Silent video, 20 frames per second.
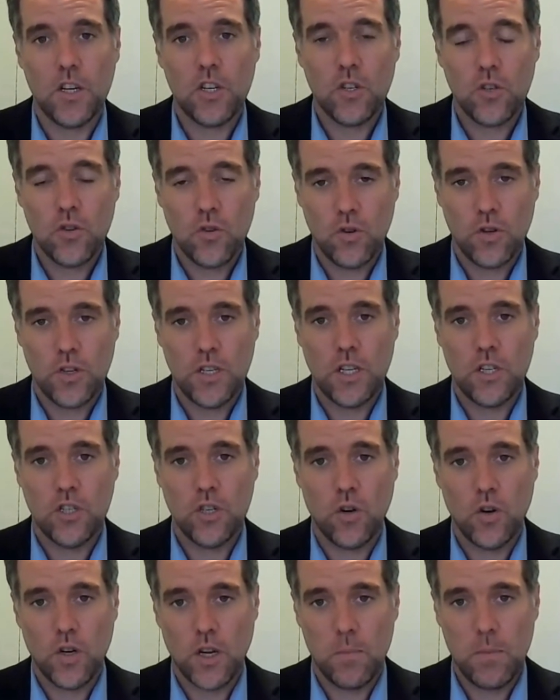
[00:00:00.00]
shortage
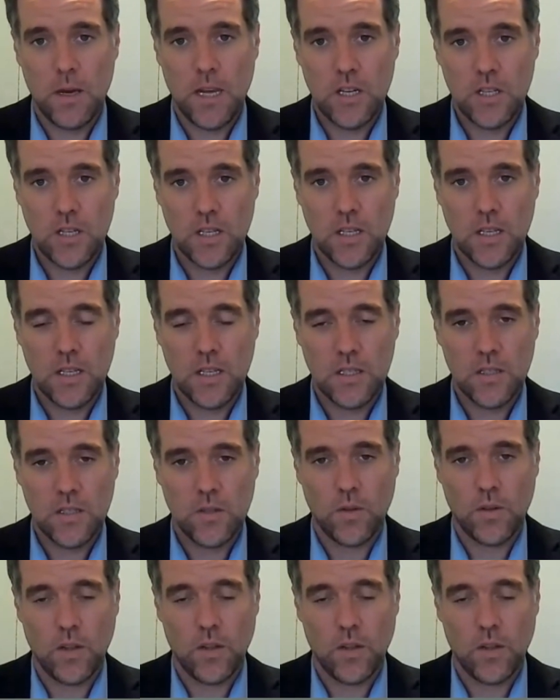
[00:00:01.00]
occupation list,